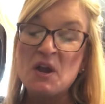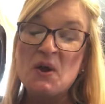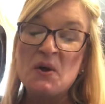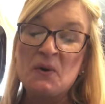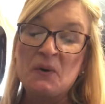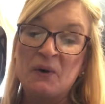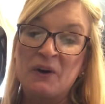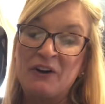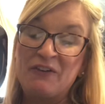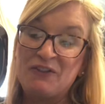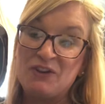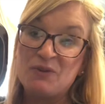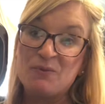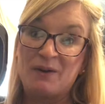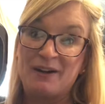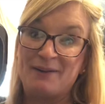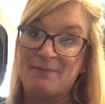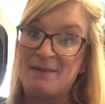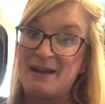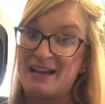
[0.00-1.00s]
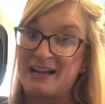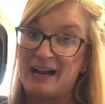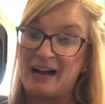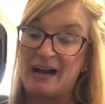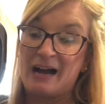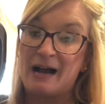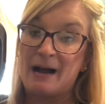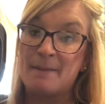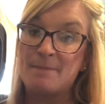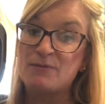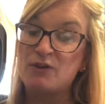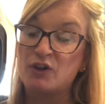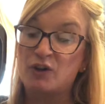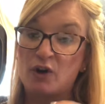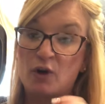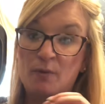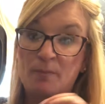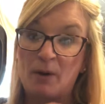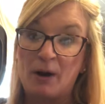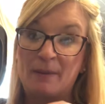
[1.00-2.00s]
or if you want to make your
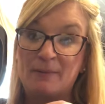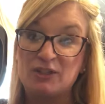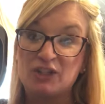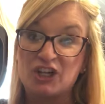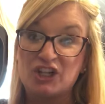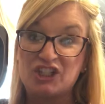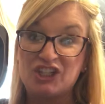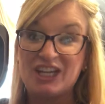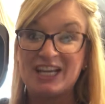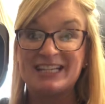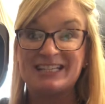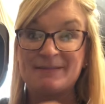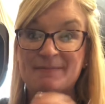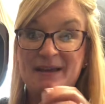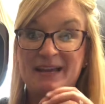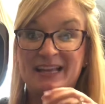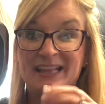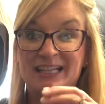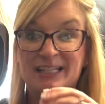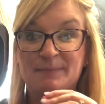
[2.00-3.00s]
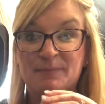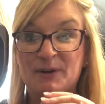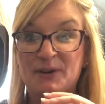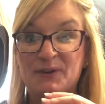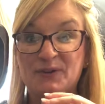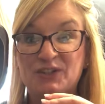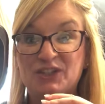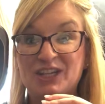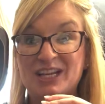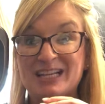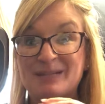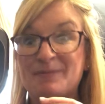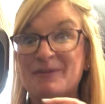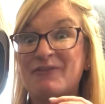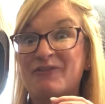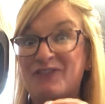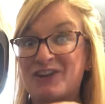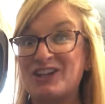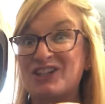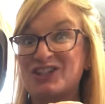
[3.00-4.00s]
own Parmesan cheese and make it the sprinkled cheese but
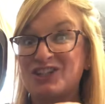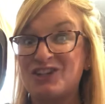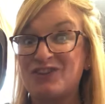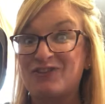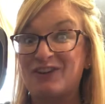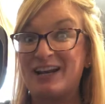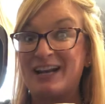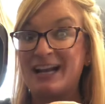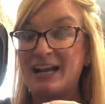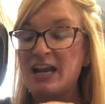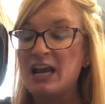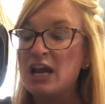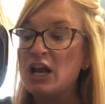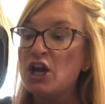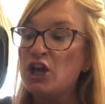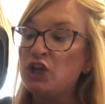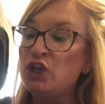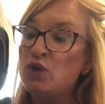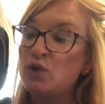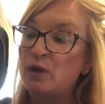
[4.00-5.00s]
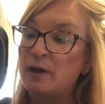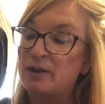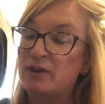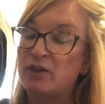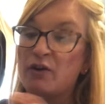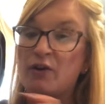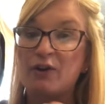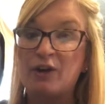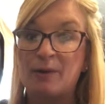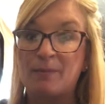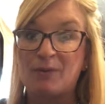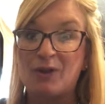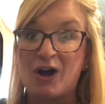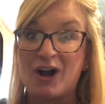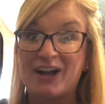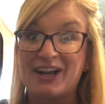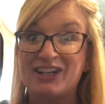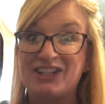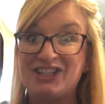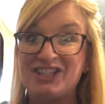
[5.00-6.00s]
freshly grated, you could throw your
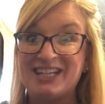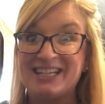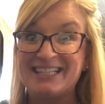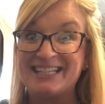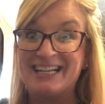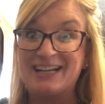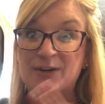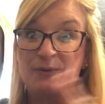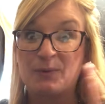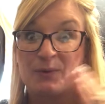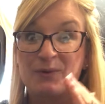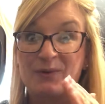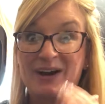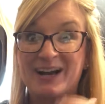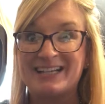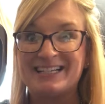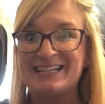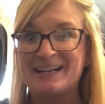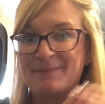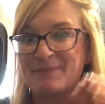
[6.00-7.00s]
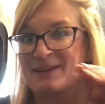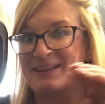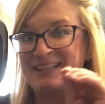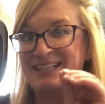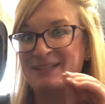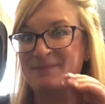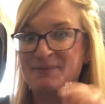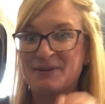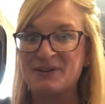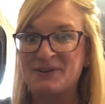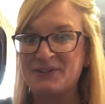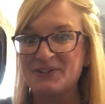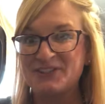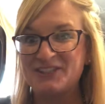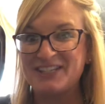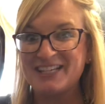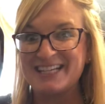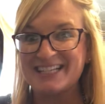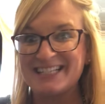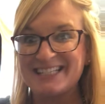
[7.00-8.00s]
block of cheese and it will grind it up like the sprinkled
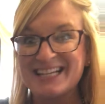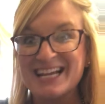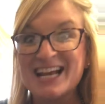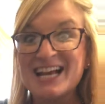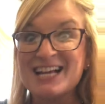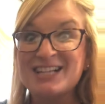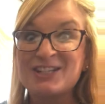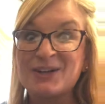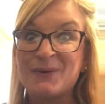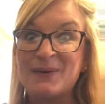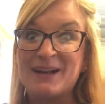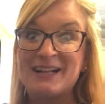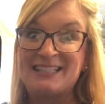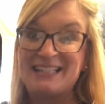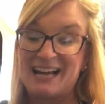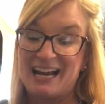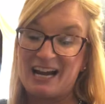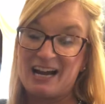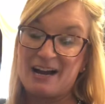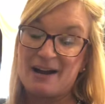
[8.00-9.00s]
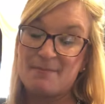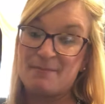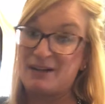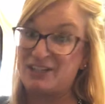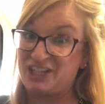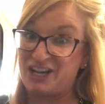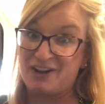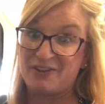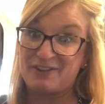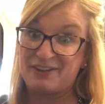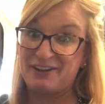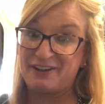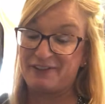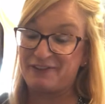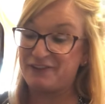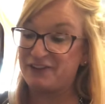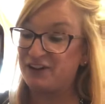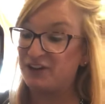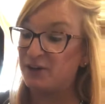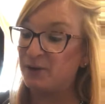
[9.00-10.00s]
cheese. So it's much healthier
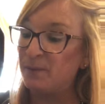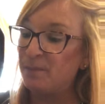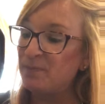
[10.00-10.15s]
for you.